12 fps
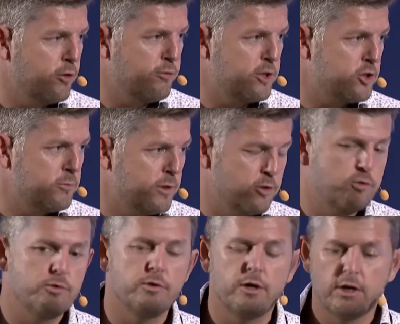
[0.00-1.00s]
for the
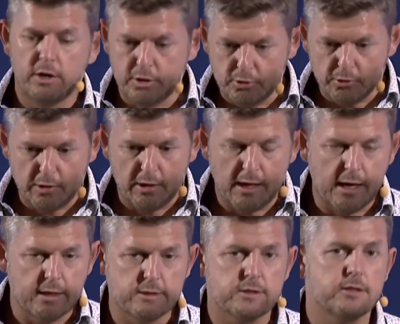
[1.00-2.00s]
fishermen to
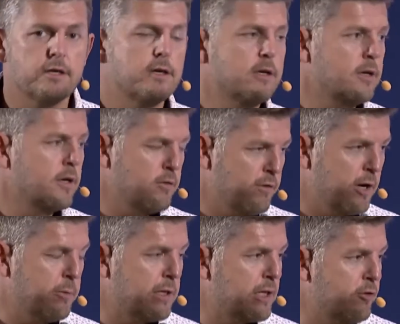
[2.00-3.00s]
utilize
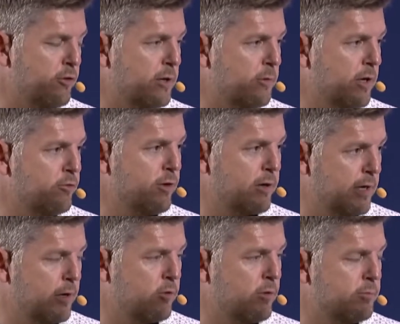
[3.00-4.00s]
environmentally friendly